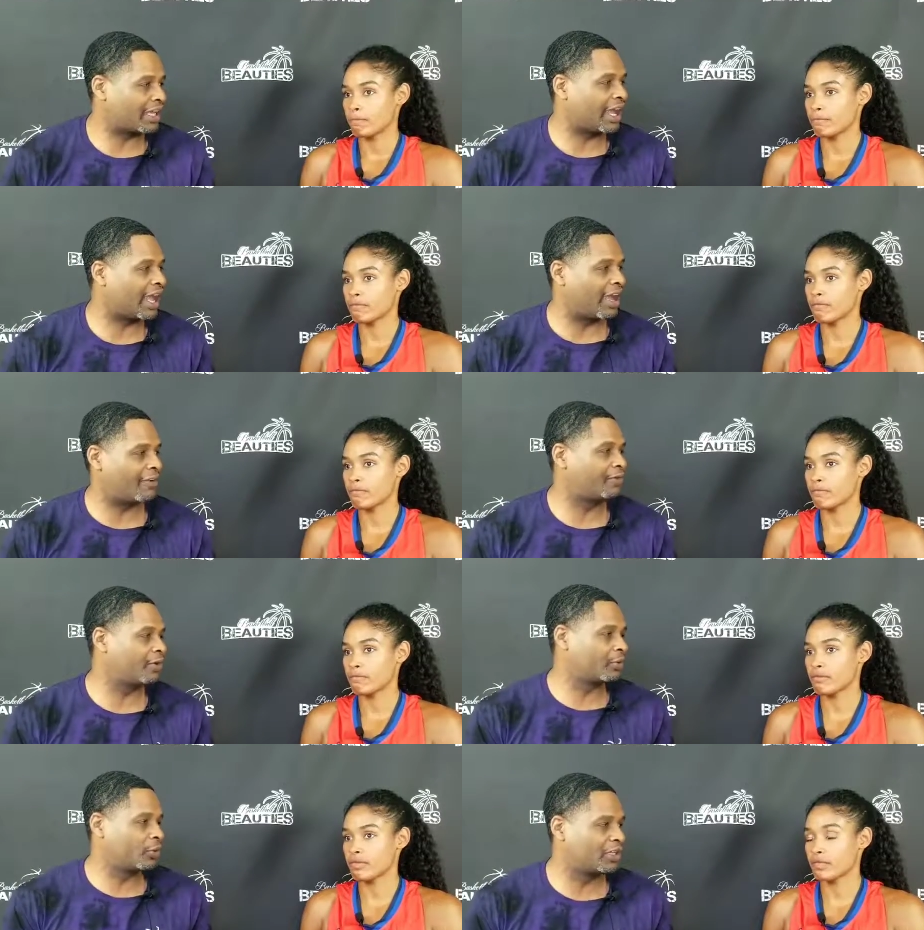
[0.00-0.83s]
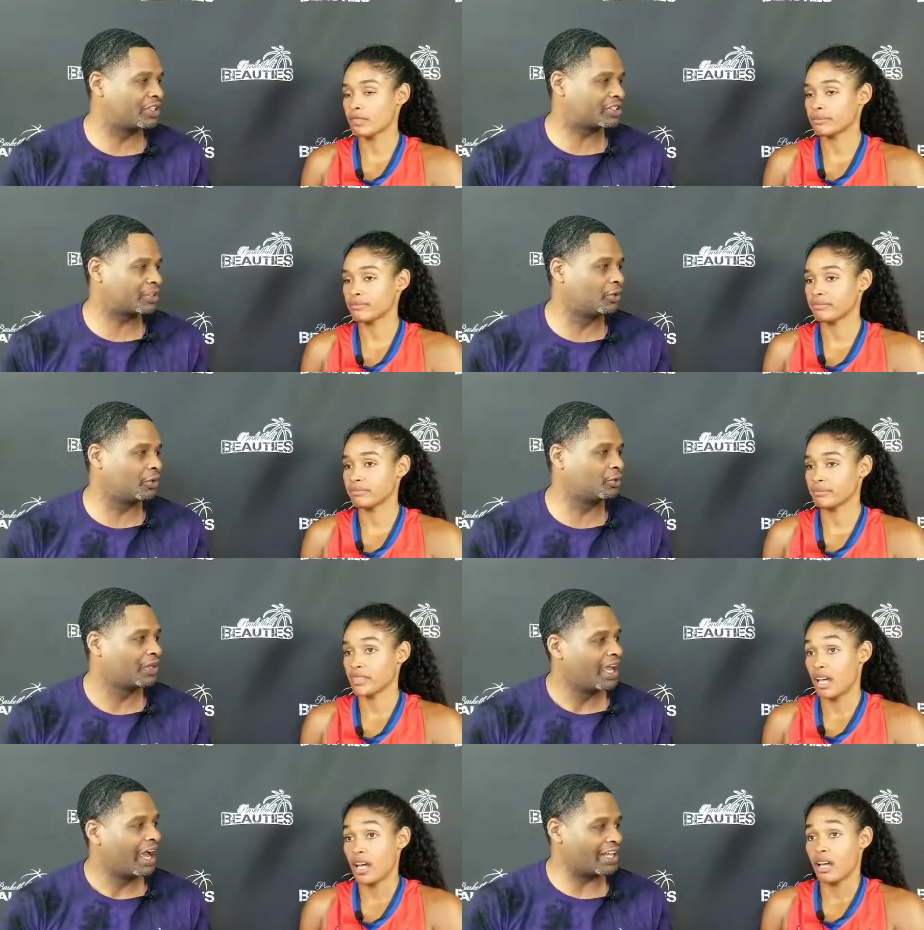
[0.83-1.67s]
Speaker 1: they have really soon?
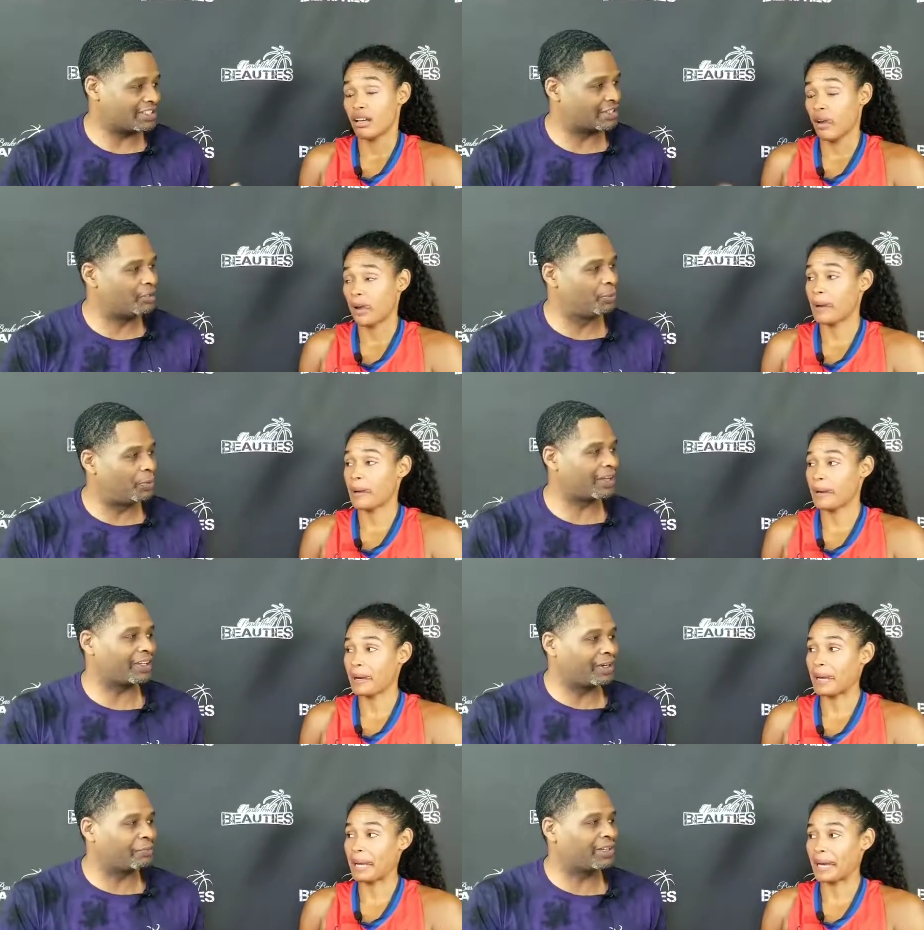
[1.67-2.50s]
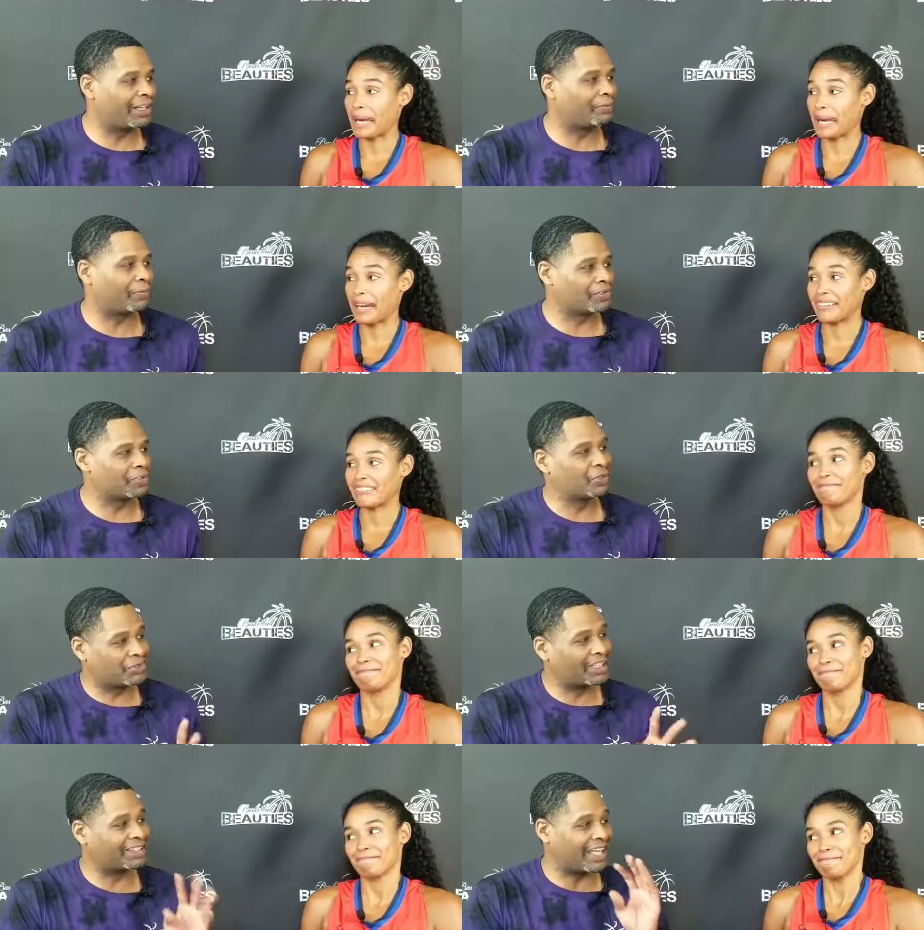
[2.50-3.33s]
I see you picking them Clippers. Do you
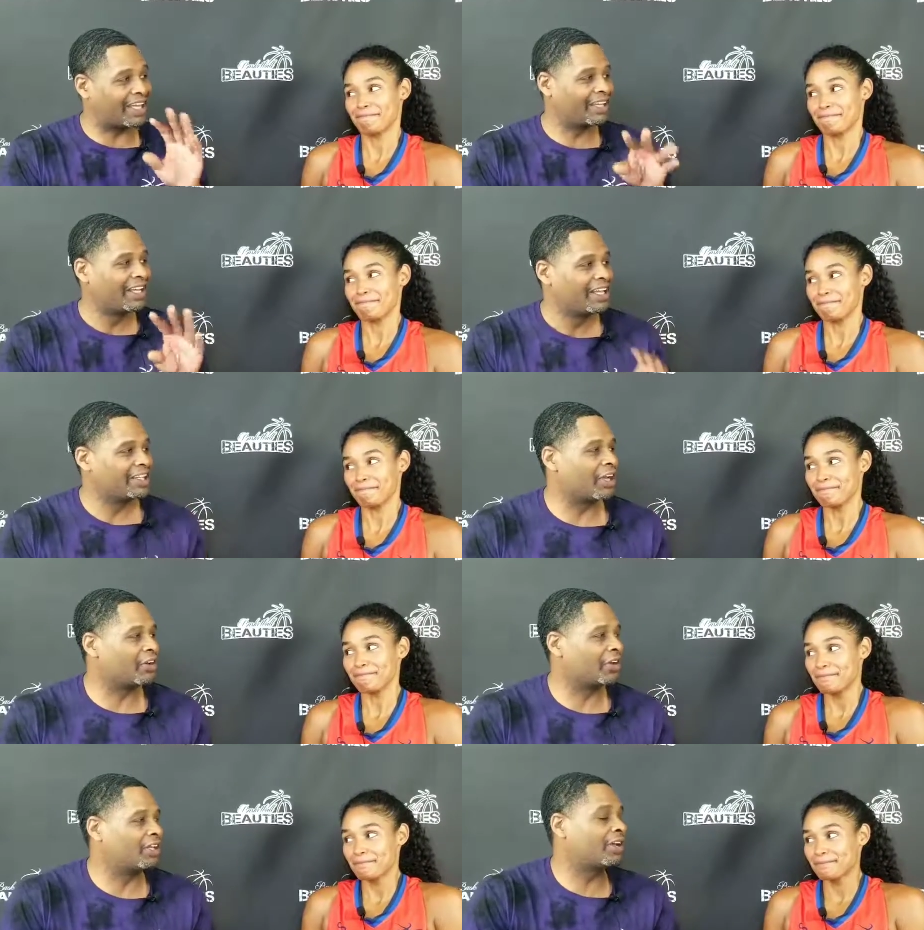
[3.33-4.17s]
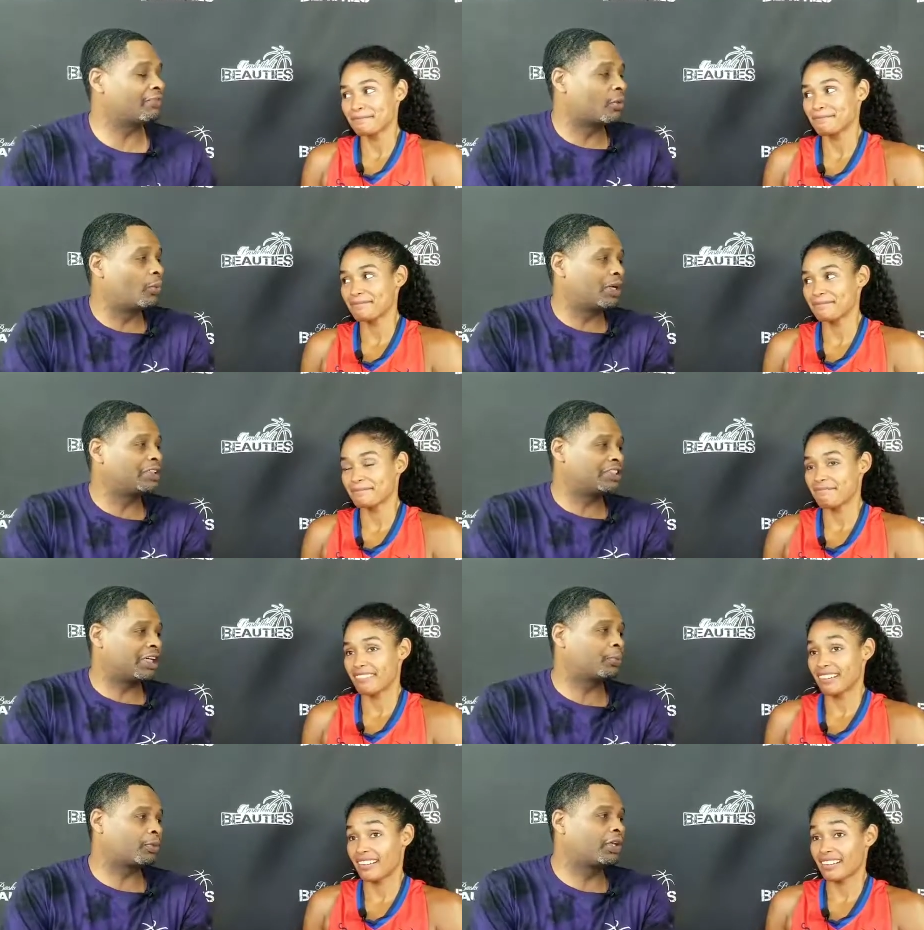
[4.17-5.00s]
think they, they're good enough to win a
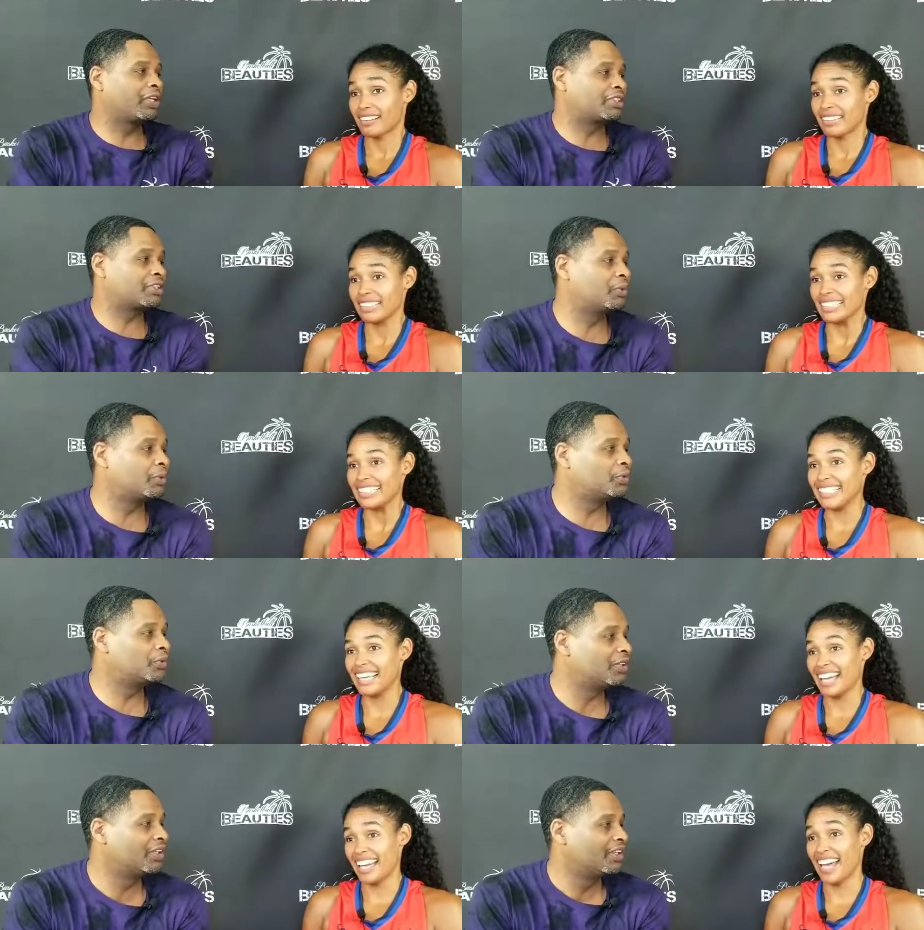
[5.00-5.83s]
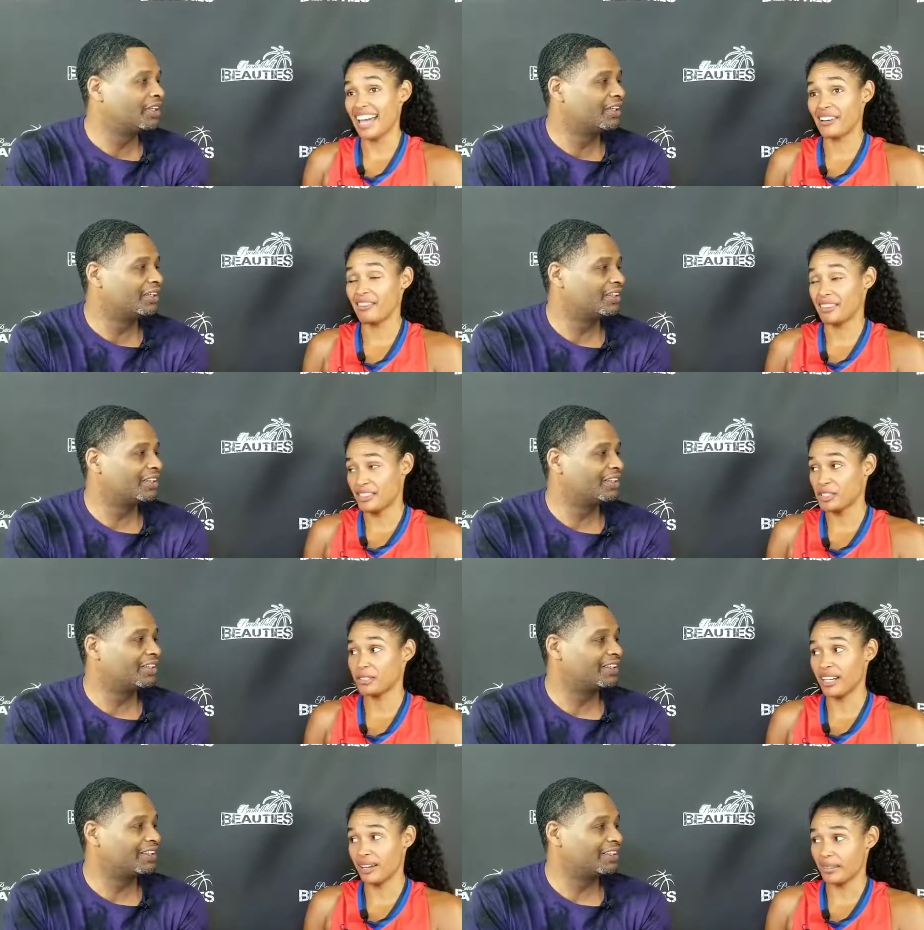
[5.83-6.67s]
chip really soon?
Speaker 2: out of the two,
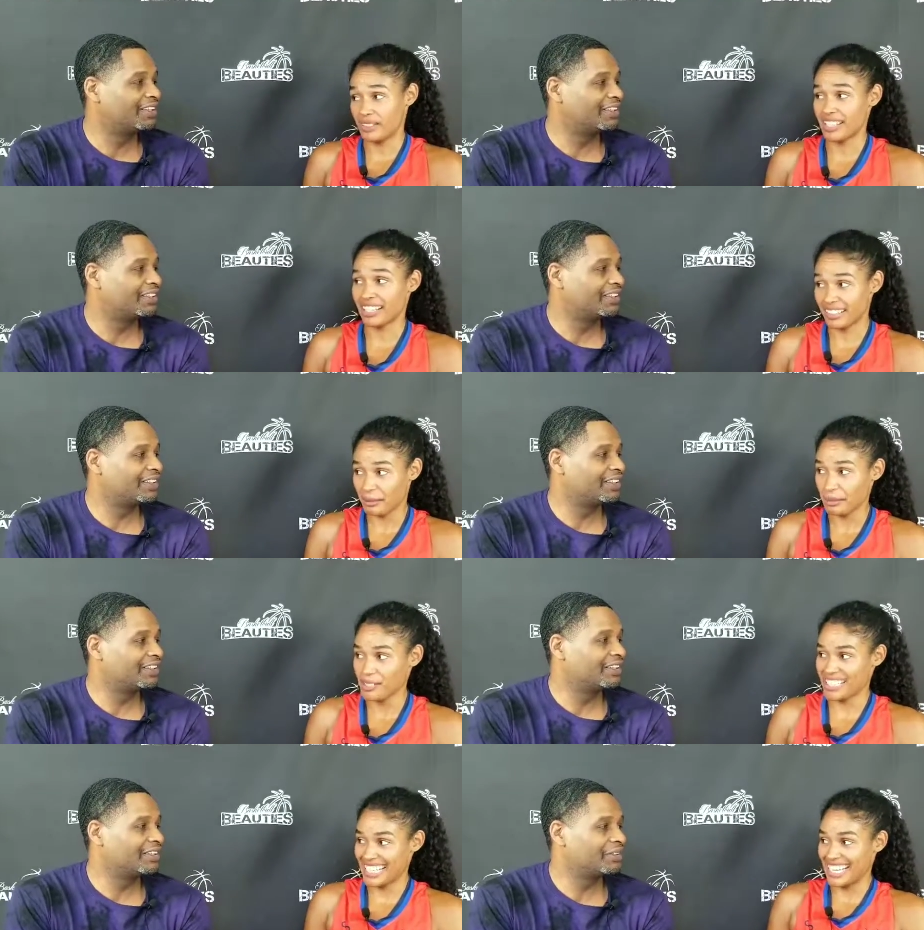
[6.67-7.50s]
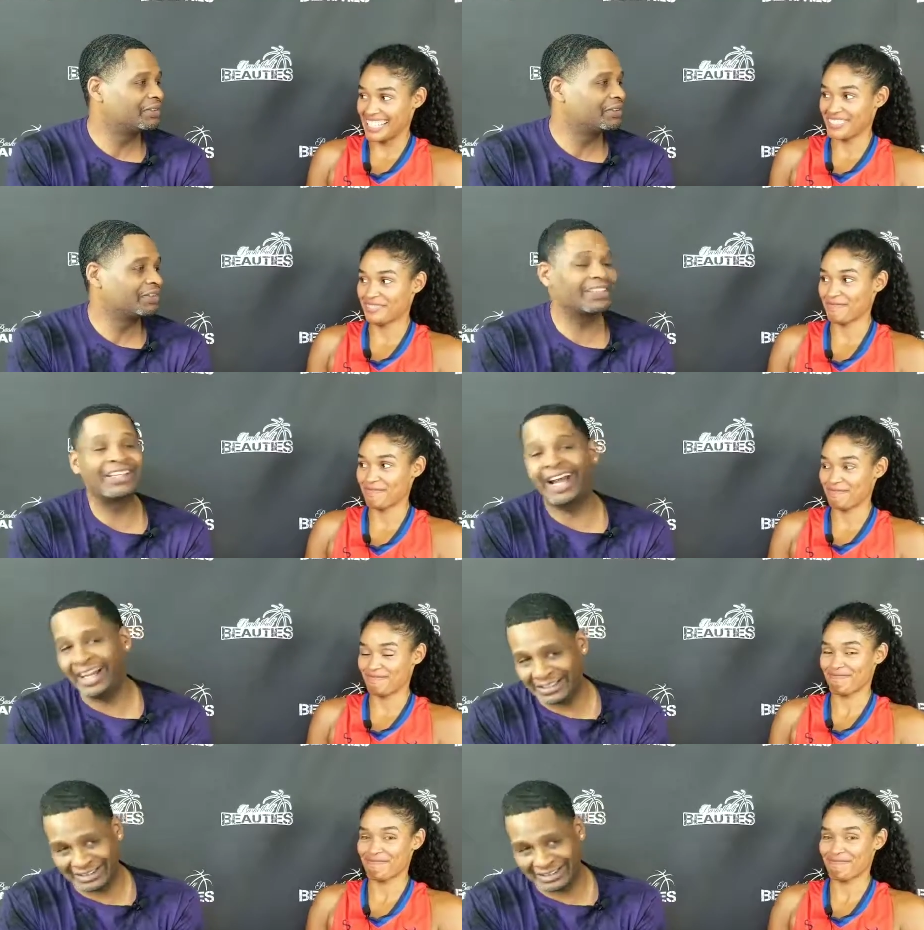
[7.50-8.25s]
I would say Clippers again. Gosh.